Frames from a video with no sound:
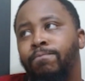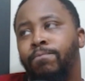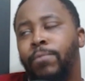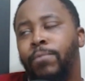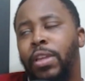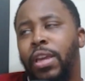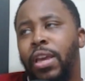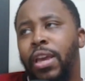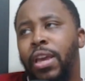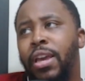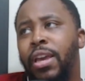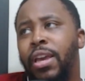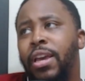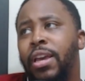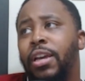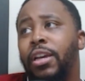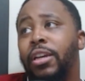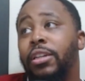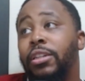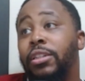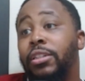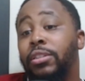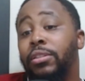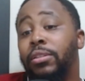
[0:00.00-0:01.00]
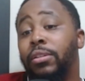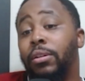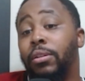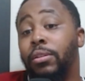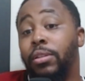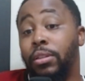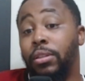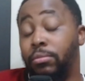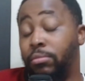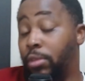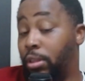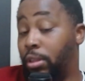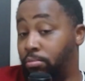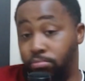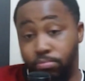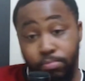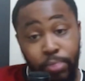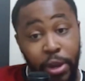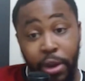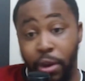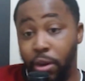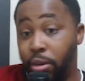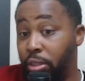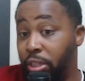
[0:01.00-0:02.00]
Yeah.
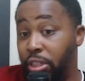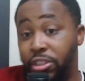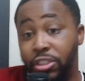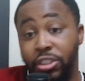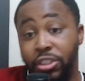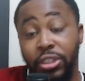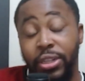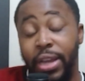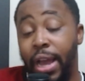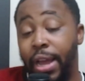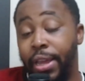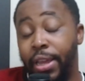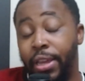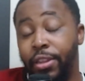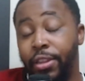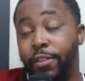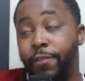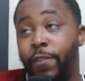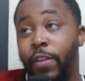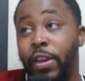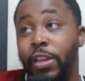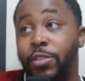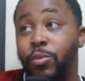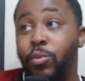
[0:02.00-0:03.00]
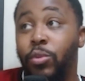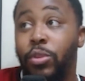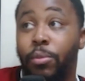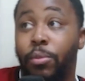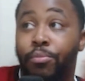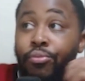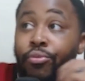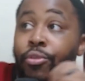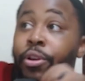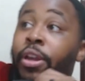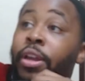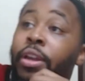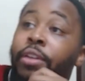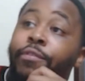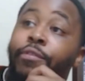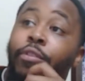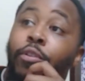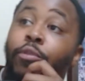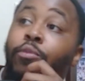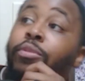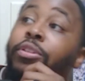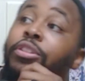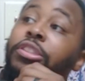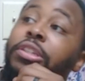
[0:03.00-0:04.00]
Apparently she got hit in the face with a brick
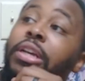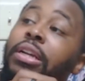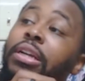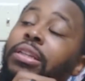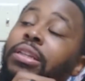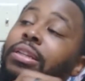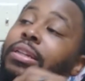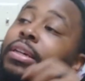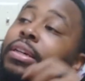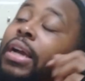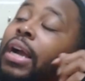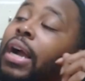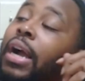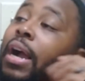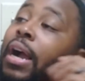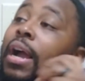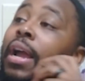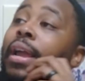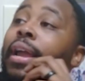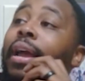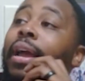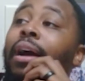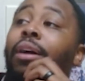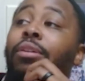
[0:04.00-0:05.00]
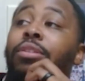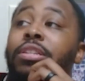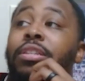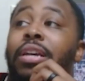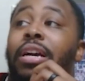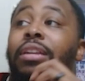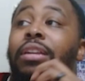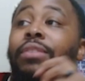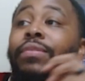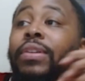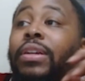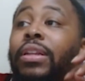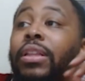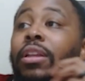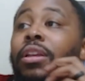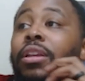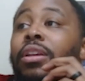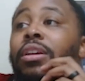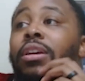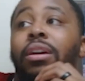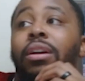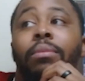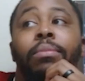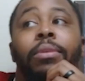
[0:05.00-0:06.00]
for rejecting a guy outside of a
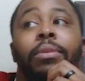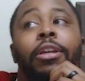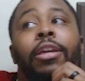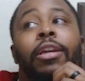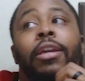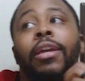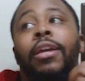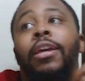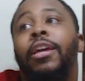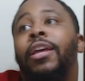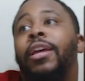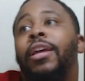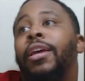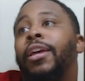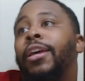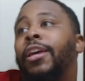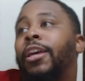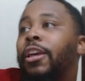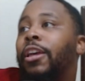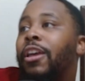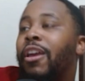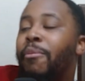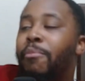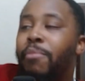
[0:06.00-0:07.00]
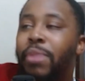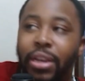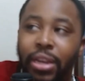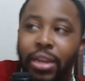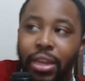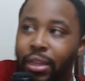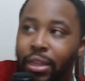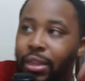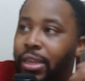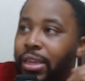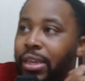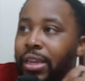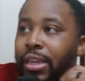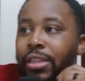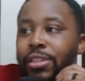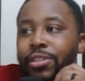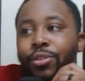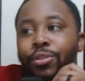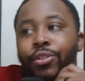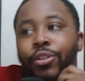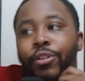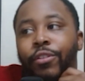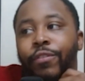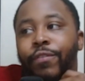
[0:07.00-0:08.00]
club. Immediately gets
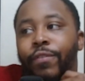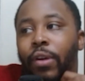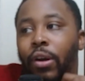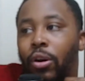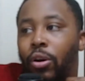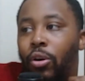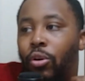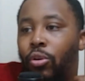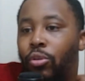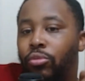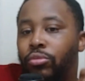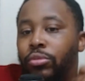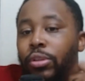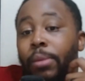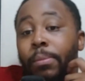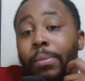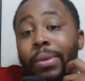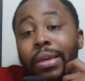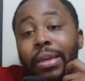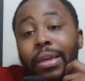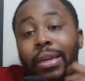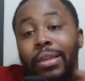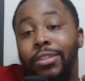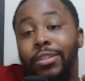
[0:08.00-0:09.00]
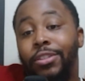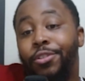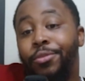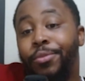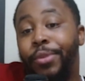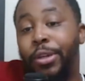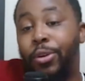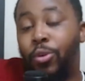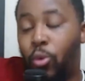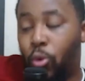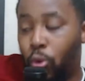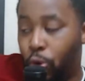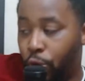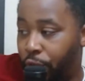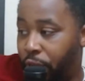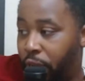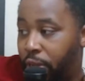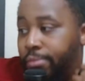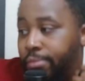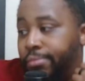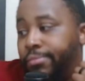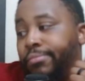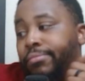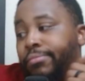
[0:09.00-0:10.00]
on her phone and begins to record
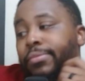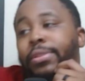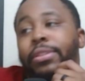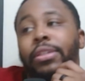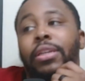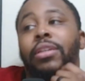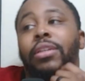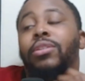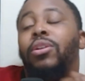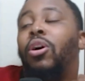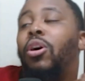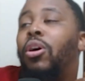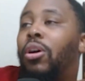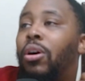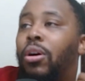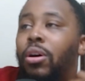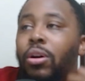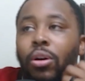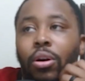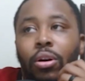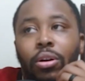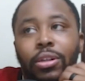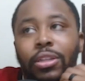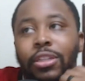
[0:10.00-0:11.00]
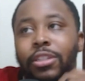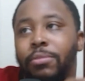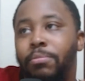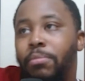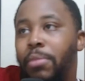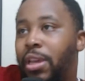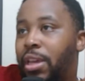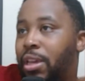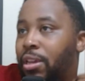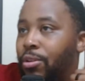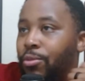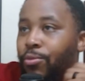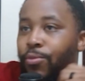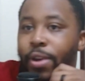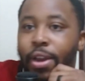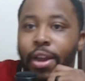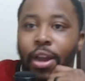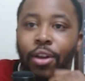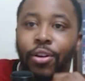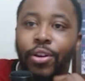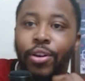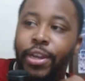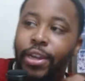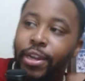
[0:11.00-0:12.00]
it and says, all these men
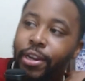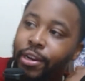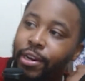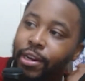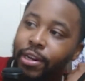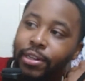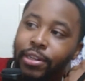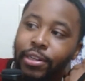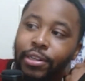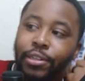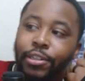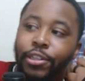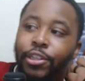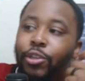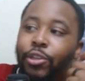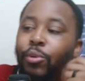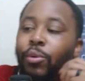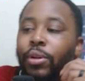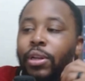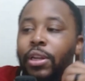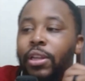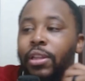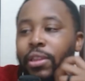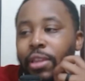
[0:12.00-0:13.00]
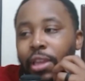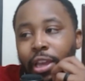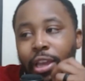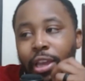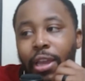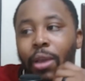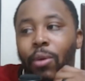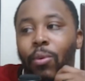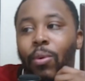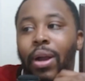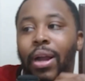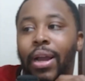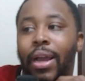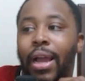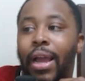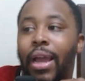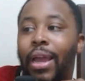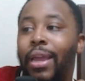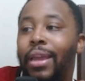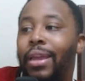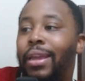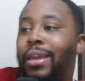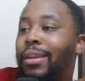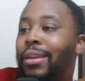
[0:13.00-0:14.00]
around here didn't do anything while I
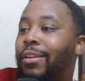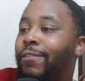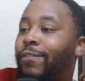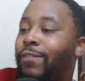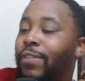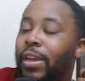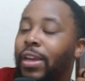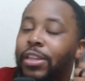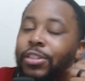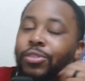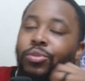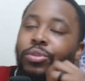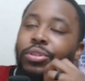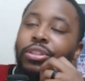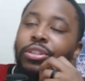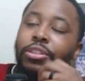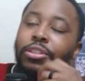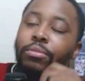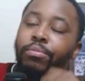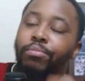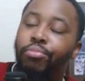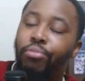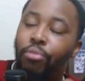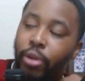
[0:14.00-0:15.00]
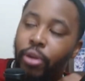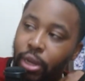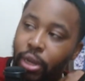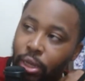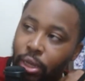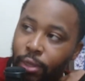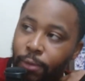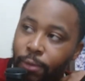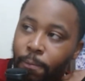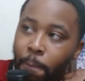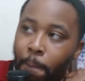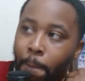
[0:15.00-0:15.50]
got hit in the face with this brick.